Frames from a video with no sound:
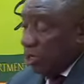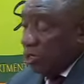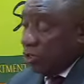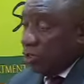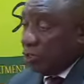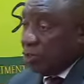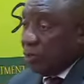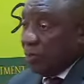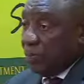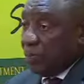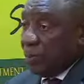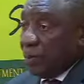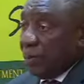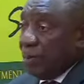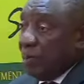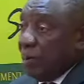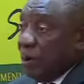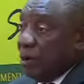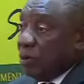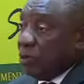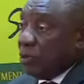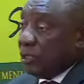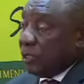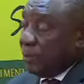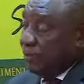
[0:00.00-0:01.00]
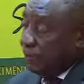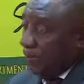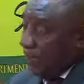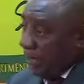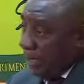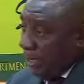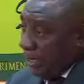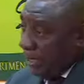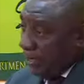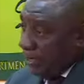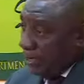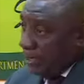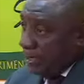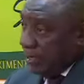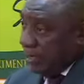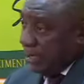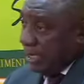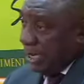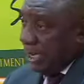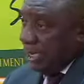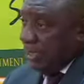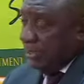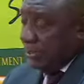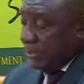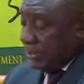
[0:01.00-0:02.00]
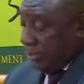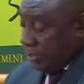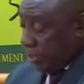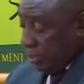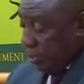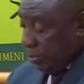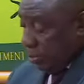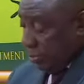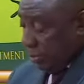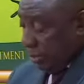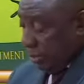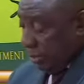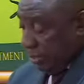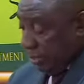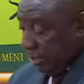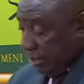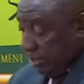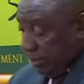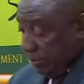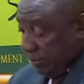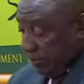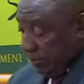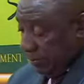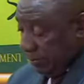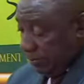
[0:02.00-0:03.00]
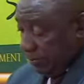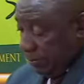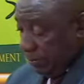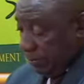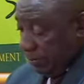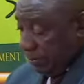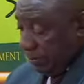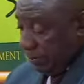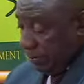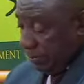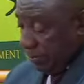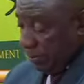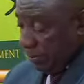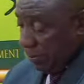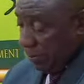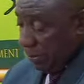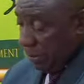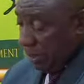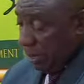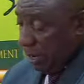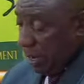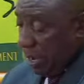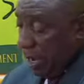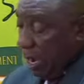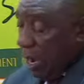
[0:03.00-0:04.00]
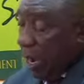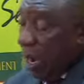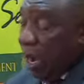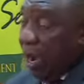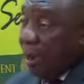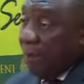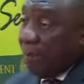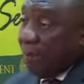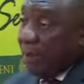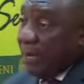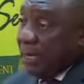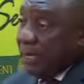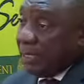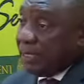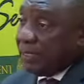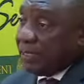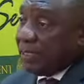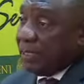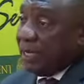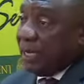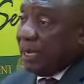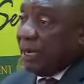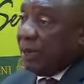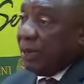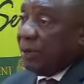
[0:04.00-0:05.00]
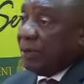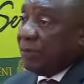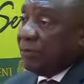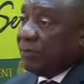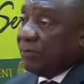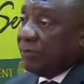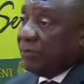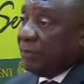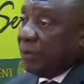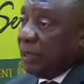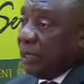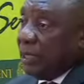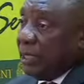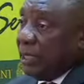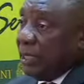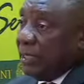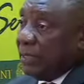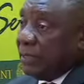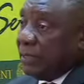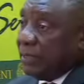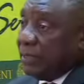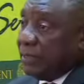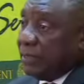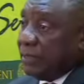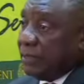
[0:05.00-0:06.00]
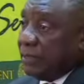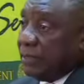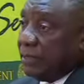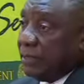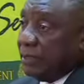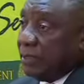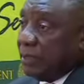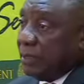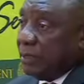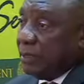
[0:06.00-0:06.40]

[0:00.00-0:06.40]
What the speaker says: to promote peace and security. Our Minister of Police,